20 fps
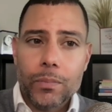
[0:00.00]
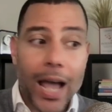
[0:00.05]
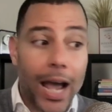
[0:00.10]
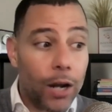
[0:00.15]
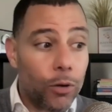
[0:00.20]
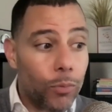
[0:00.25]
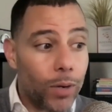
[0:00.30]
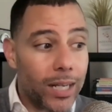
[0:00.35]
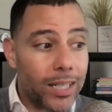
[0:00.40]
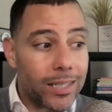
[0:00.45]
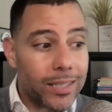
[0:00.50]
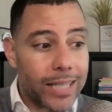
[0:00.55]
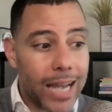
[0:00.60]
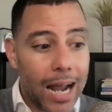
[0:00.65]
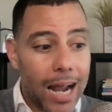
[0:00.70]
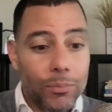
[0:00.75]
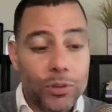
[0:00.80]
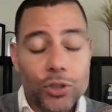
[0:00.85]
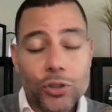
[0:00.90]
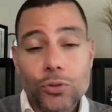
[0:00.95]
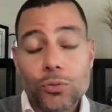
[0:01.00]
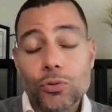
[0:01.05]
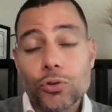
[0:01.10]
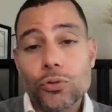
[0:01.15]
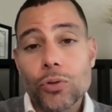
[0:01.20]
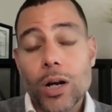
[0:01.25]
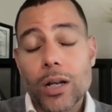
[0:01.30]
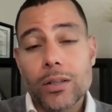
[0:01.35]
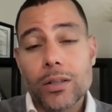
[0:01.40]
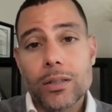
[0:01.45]
How do I establish new
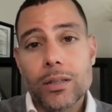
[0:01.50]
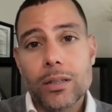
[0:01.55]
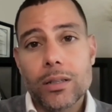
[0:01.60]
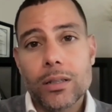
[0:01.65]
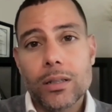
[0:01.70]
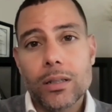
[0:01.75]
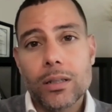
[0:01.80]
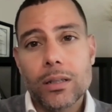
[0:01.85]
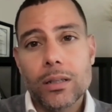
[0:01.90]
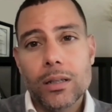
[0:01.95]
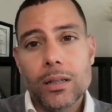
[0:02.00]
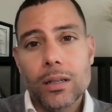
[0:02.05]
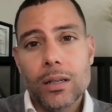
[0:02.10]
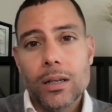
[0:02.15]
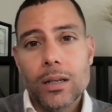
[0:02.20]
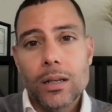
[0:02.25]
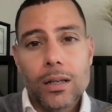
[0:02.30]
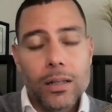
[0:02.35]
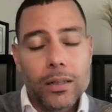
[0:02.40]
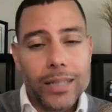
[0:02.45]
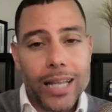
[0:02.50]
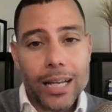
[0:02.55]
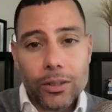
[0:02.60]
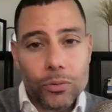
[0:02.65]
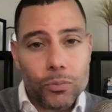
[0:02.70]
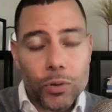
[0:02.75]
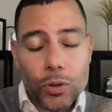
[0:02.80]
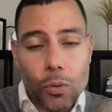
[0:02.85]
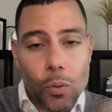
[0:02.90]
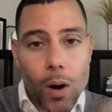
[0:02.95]
trust?
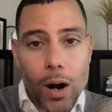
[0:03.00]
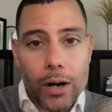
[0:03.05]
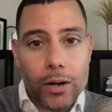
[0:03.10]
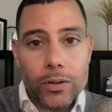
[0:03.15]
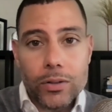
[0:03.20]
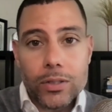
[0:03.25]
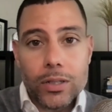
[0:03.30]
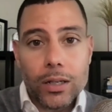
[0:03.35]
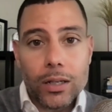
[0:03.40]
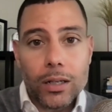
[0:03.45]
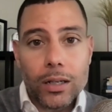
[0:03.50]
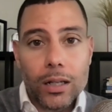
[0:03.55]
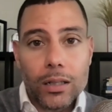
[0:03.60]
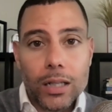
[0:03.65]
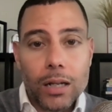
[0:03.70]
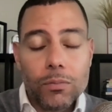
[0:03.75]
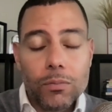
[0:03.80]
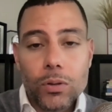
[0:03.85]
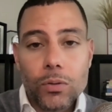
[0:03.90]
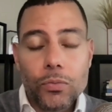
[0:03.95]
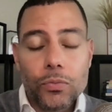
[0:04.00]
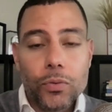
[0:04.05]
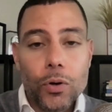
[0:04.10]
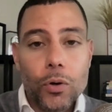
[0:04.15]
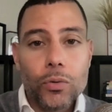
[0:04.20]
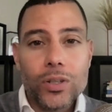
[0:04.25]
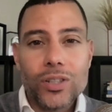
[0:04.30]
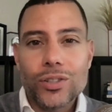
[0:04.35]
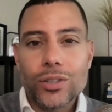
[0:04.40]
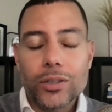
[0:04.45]
That requires a level of
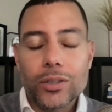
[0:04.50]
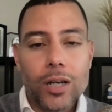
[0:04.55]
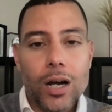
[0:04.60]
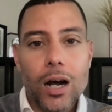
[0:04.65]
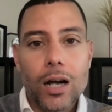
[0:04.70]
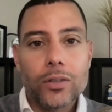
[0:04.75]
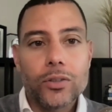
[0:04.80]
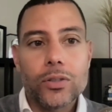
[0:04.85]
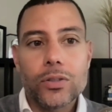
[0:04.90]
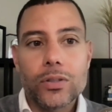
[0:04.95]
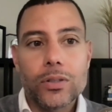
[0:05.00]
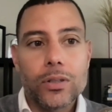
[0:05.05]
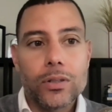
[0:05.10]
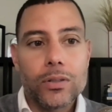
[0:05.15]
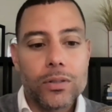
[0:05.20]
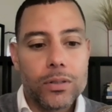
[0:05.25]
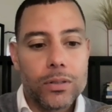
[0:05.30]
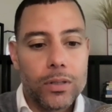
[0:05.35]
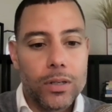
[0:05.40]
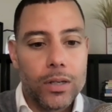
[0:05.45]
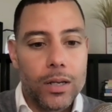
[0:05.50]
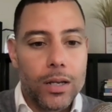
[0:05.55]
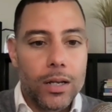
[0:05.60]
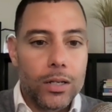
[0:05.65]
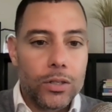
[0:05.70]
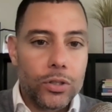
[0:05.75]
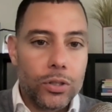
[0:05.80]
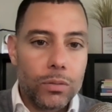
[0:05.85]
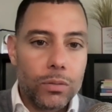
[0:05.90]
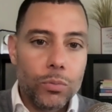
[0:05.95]
focus and consciousness
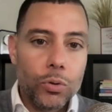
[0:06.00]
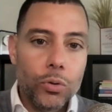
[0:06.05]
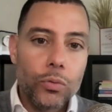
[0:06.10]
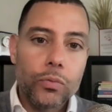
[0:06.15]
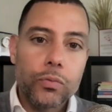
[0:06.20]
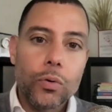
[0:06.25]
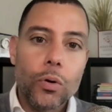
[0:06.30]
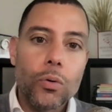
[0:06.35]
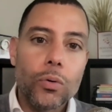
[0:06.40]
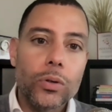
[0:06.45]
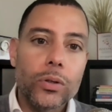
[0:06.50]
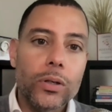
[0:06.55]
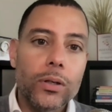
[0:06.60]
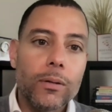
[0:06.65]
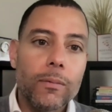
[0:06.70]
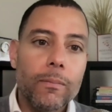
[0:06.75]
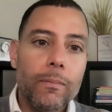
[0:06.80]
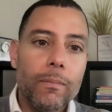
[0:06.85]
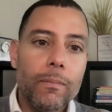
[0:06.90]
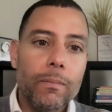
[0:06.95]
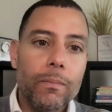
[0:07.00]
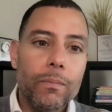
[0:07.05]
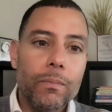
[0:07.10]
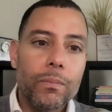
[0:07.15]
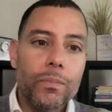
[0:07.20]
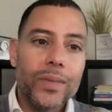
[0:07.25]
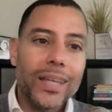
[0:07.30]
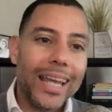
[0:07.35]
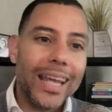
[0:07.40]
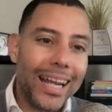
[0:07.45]
to move forward.
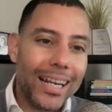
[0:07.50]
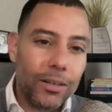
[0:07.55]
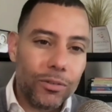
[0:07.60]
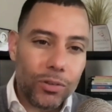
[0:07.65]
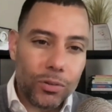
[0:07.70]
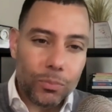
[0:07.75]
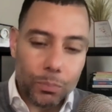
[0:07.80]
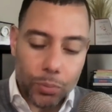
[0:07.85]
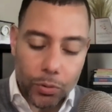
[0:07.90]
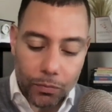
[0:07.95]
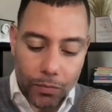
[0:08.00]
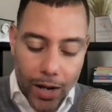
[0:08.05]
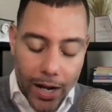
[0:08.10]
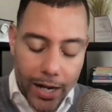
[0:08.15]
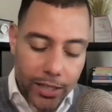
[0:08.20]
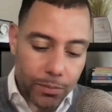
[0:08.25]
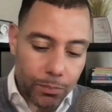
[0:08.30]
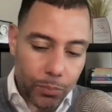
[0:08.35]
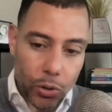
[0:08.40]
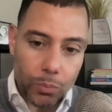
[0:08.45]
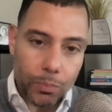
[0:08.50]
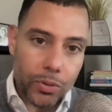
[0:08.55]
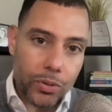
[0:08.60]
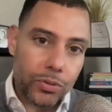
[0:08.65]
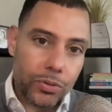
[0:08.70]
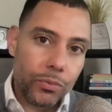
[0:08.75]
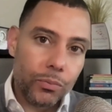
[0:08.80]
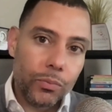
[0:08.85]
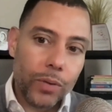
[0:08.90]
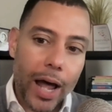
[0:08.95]
And it provides
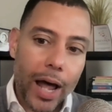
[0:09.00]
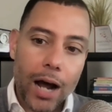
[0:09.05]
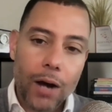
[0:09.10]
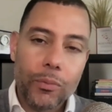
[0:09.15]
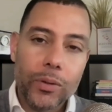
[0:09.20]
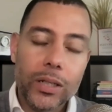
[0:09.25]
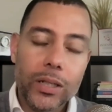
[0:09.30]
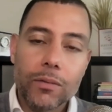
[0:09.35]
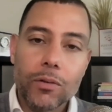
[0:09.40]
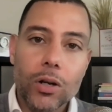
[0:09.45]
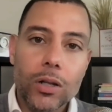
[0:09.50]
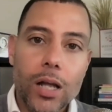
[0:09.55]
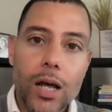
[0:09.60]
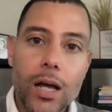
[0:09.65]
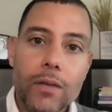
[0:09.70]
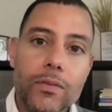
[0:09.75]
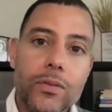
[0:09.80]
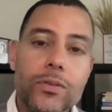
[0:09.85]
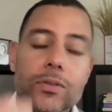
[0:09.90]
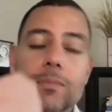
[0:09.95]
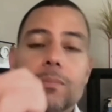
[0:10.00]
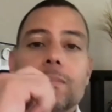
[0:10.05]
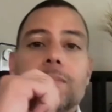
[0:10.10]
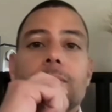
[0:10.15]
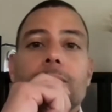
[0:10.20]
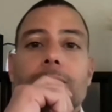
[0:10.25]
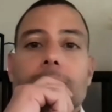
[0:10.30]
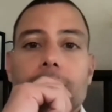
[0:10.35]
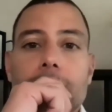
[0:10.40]
purpose in how we live our lives.